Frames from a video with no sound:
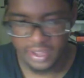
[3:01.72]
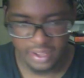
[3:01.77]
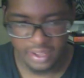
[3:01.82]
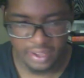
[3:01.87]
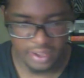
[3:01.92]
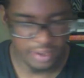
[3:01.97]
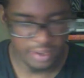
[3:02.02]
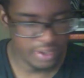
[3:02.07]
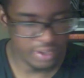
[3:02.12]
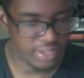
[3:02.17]

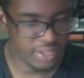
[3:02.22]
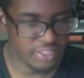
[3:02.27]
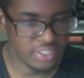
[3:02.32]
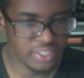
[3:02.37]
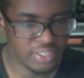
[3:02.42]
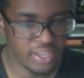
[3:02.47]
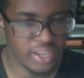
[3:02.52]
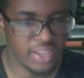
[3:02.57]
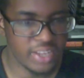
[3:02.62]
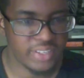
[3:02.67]
I'll catch you
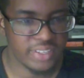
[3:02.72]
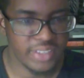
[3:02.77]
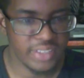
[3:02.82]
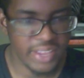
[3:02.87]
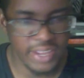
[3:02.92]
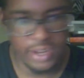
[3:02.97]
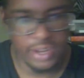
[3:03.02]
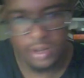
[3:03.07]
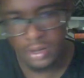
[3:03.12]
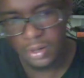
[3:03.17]
guys
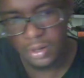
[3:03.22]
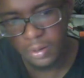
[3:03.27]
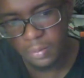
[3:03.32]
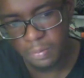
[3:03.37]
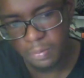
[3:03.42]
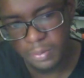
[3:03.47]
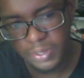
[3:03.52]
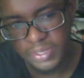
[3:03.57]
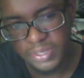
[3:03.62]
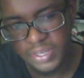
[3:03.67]
later.
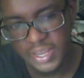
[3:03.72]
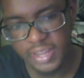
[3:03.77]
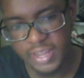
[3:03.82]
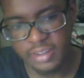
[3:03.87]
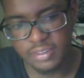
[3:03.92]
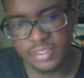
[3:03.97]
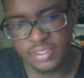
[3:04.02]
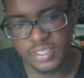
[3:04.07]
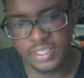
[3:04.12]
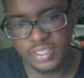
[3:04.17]
Peace
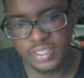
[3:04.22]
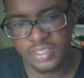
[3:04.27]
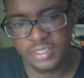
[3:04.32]
out.